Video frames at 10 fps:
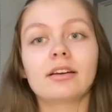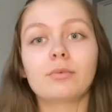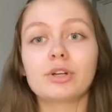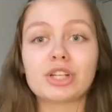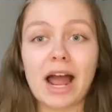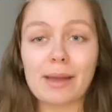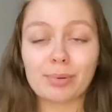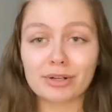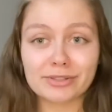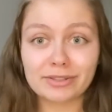which I
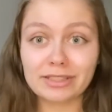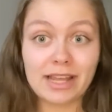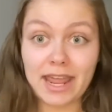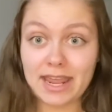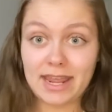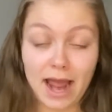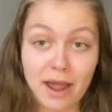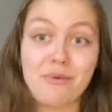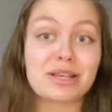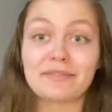personally hate, I
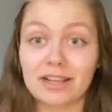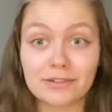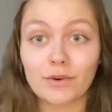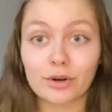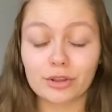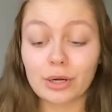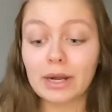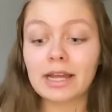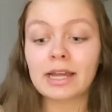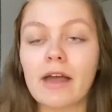always fast forward through it.